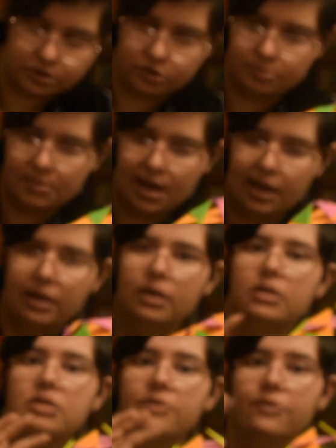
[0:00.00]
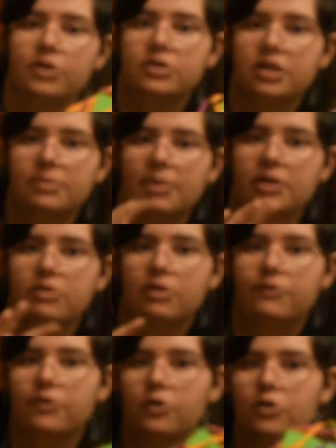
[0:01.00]
to make different geometric
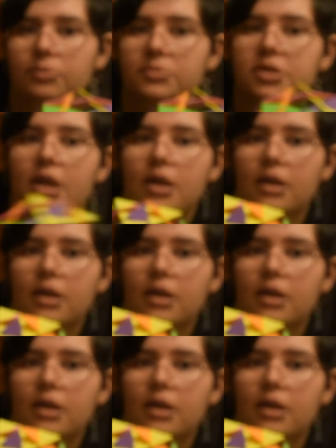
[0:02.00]
forms